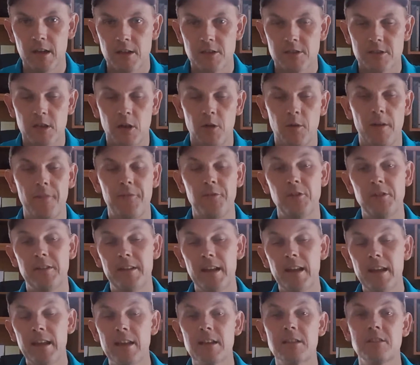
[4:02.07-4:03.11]
So if you
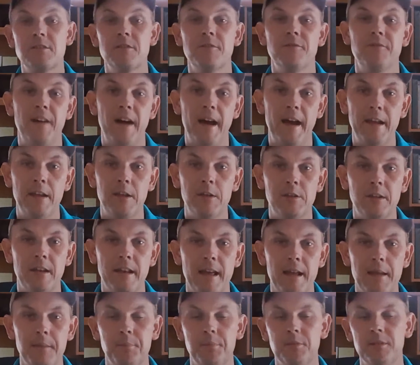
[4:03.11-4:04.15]
did get some value
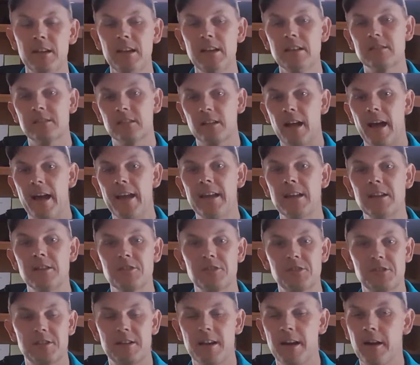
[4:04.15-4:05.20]
today, please like
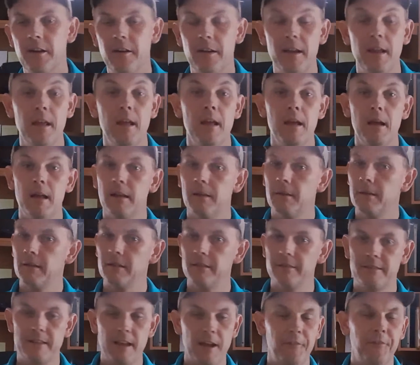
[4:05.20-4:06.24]
it, share it.
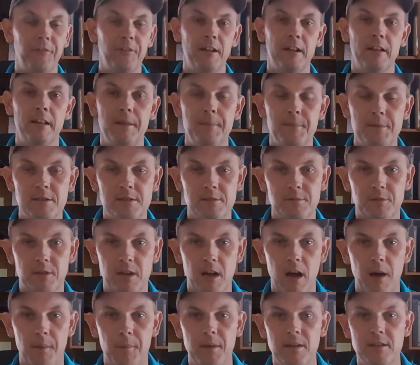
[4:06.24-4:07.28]
Definitely leave me some
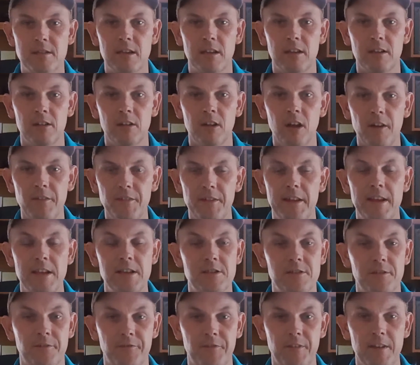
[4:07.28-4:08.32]
comments. I love to
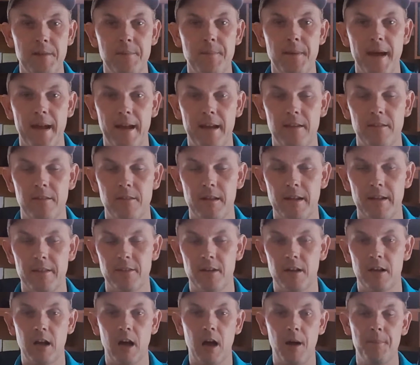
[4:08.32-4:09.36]
get your feedback in the, in
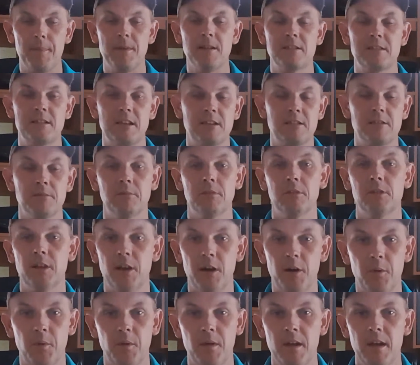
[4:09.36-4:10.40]
the comment section
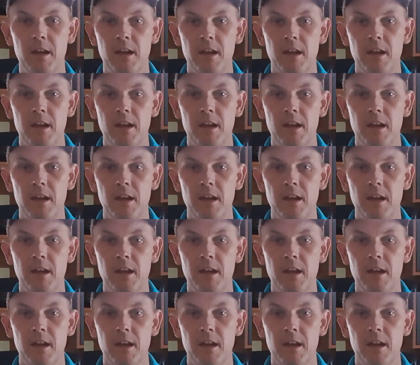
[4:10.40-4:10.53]
below.